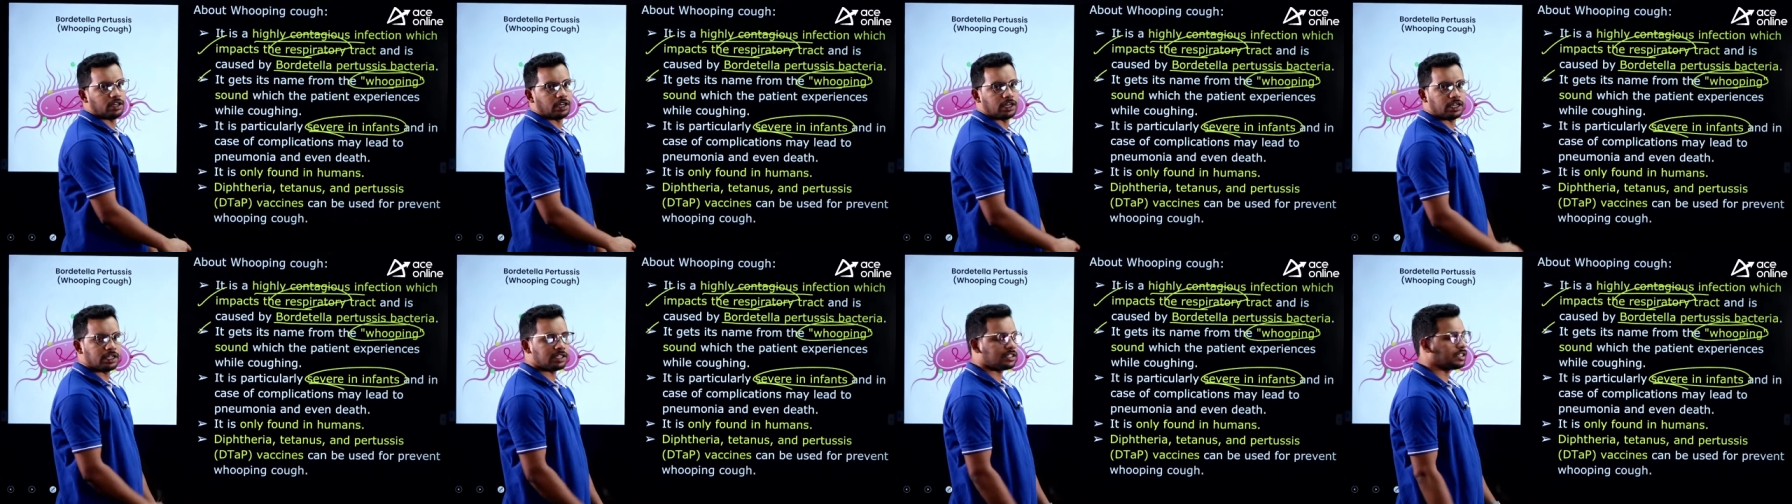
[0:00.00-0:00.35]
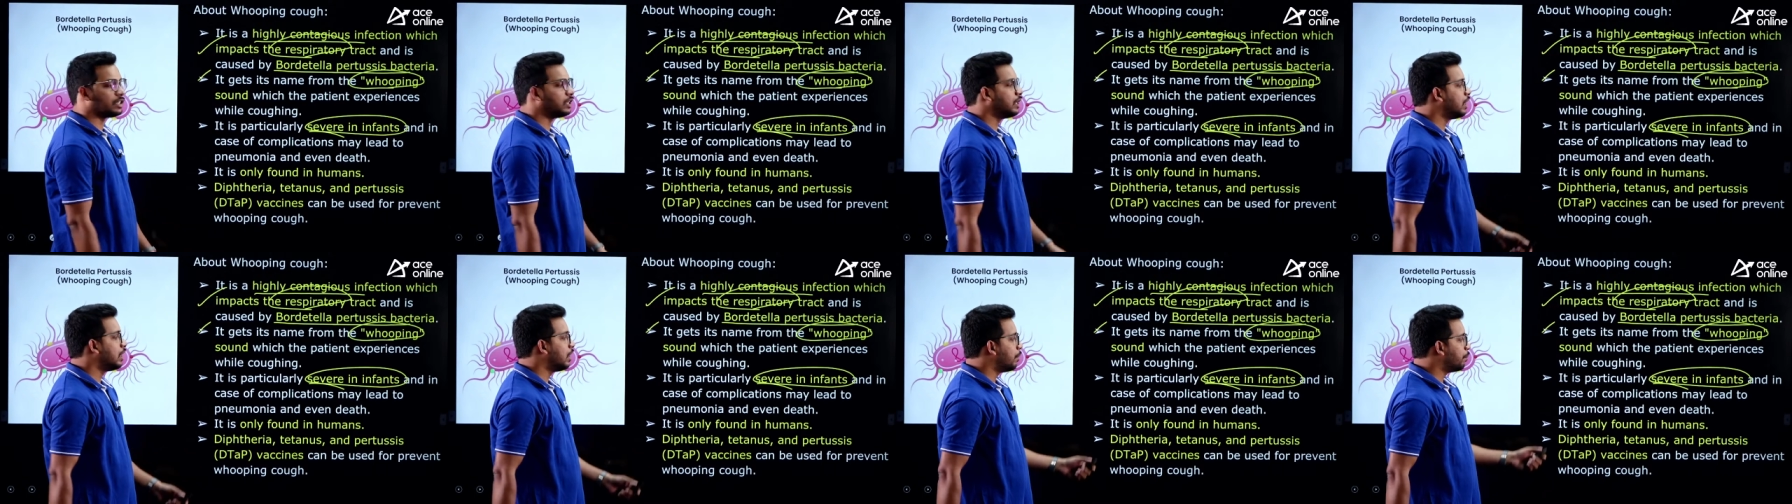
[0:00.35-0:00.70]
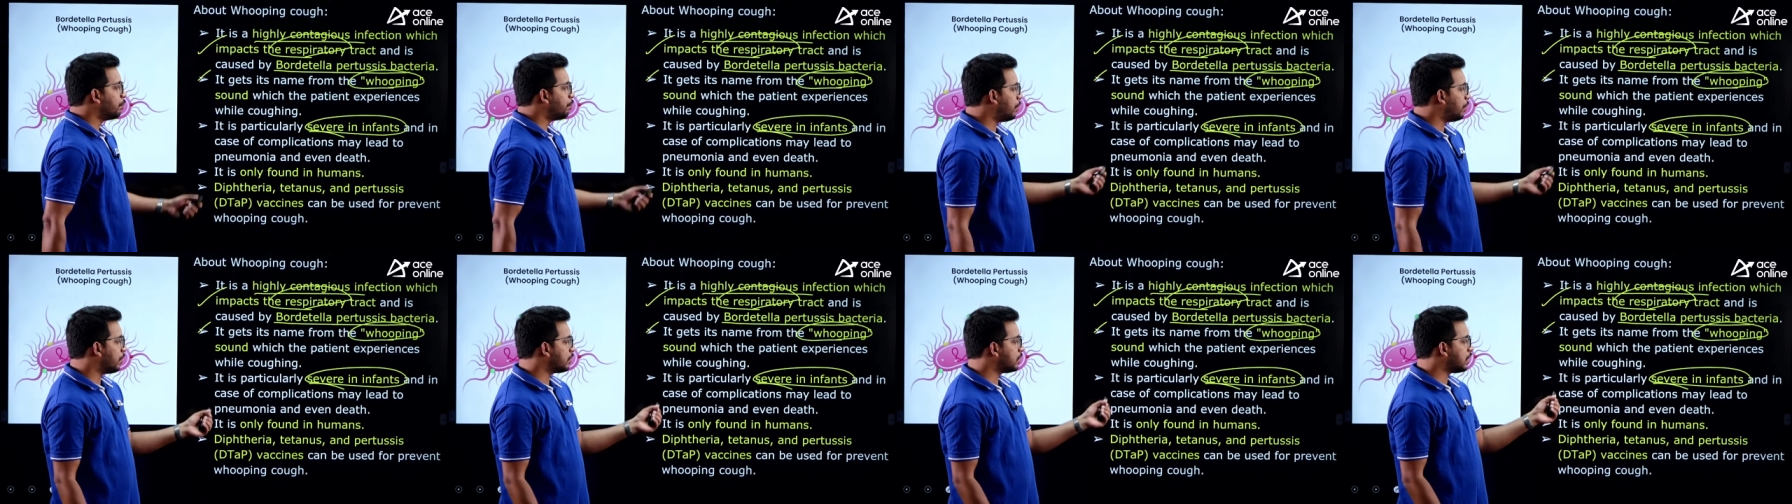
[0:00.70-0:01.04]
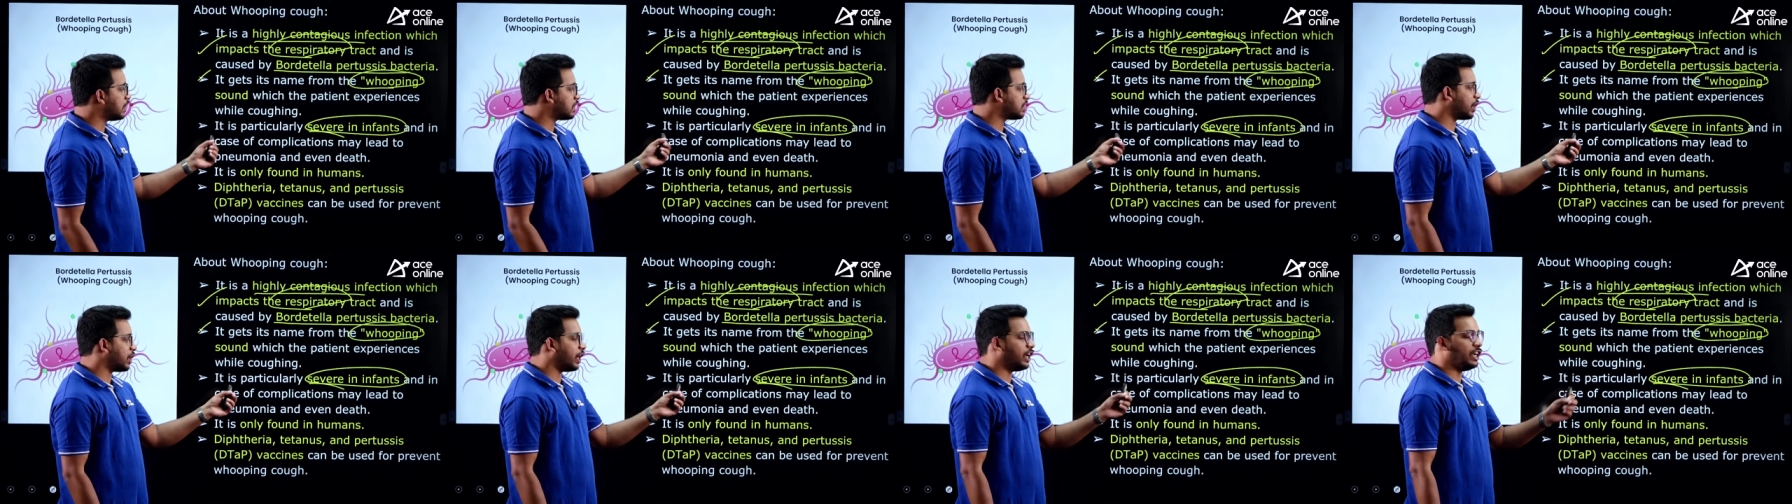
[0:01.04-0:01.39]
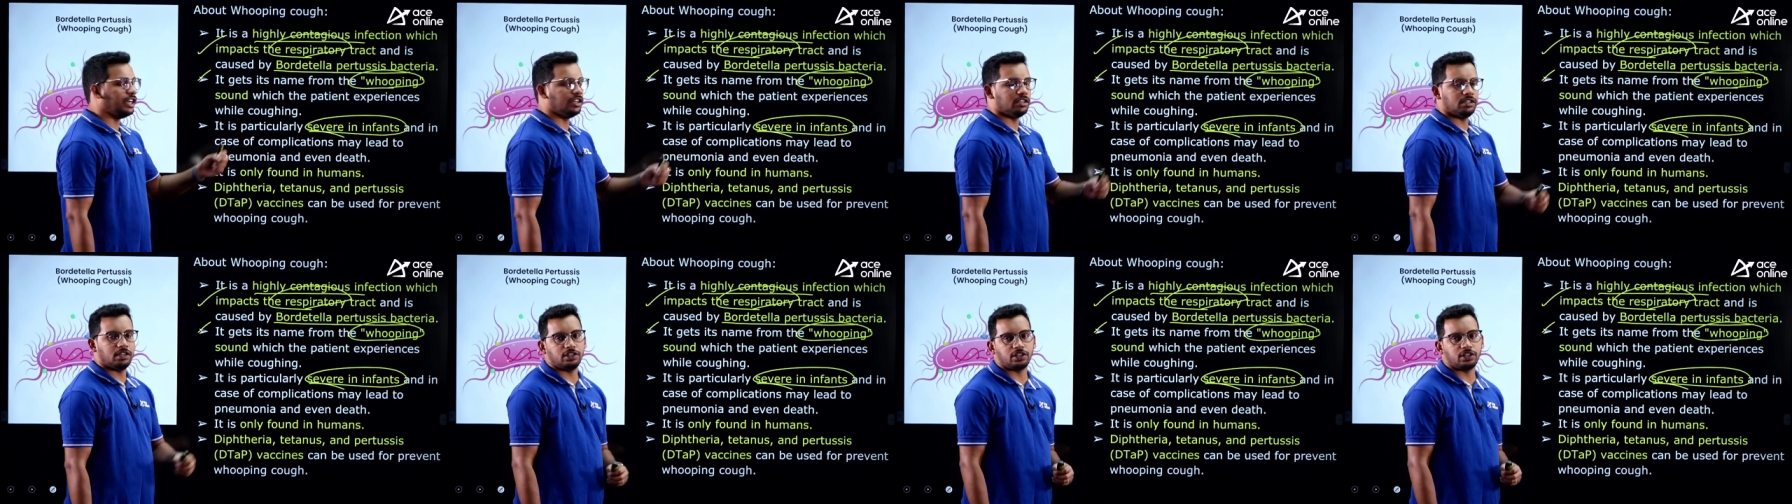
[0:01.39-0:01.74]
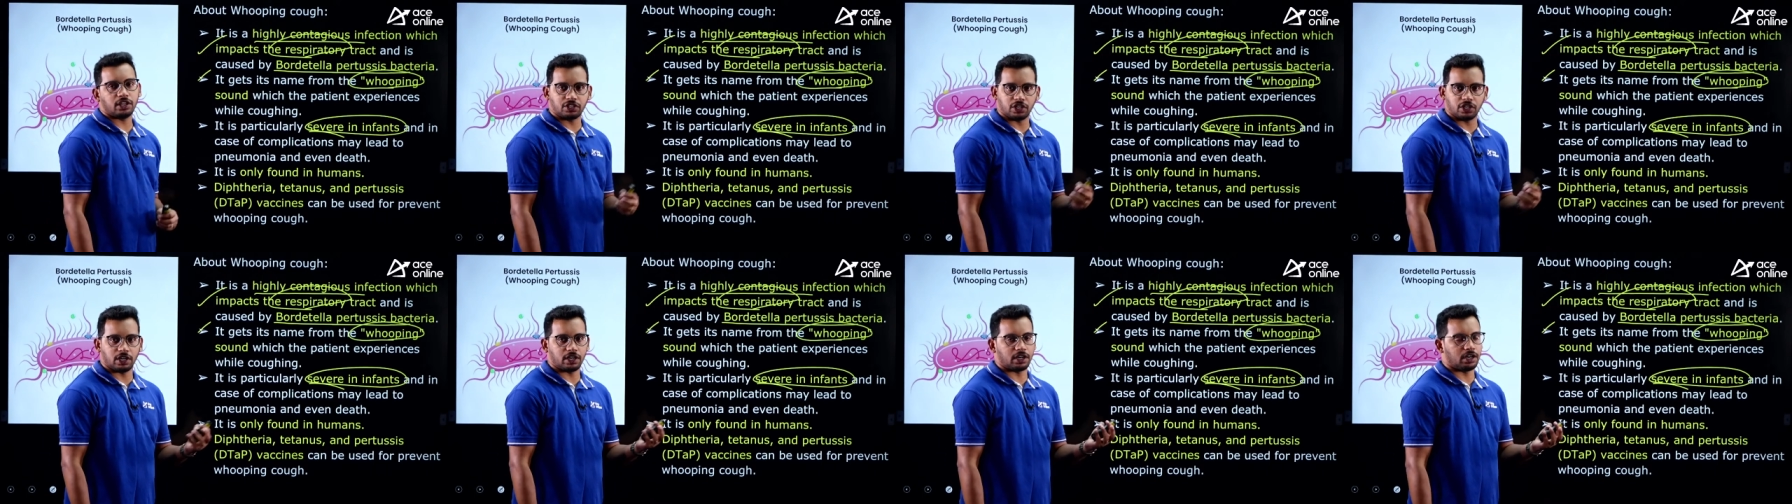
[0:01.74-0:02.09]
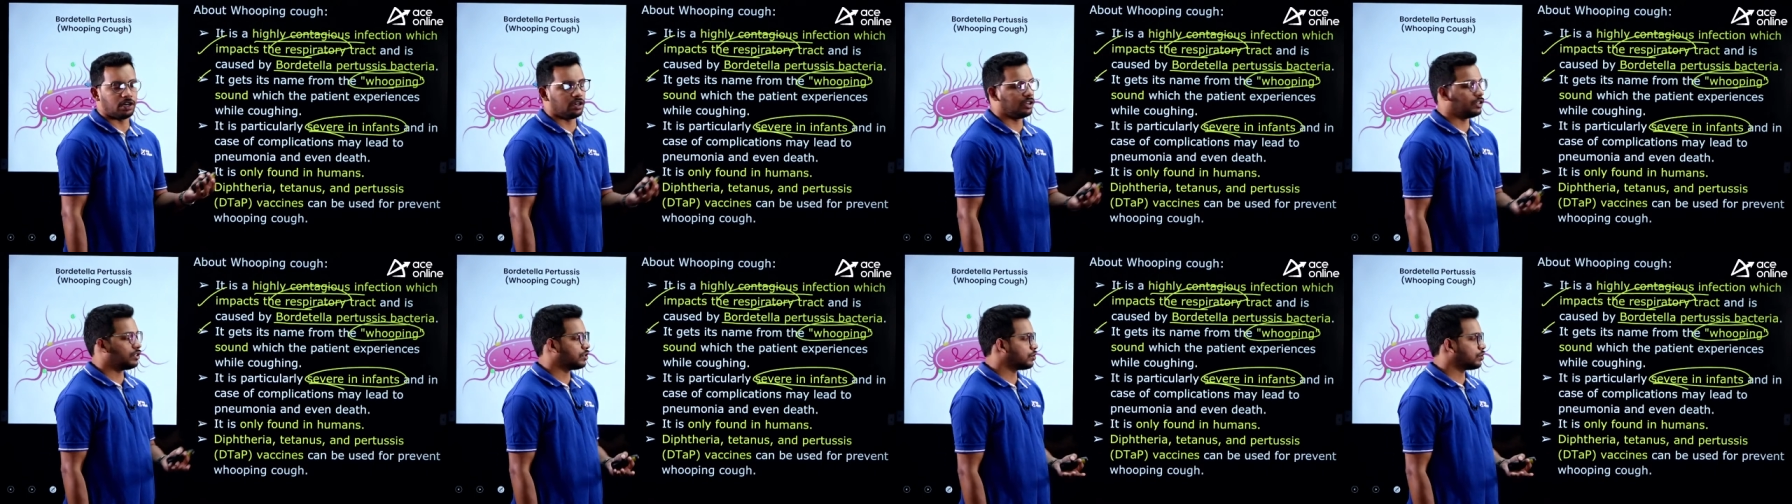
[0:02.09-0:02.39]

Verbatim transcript: that is uh, the child, the children.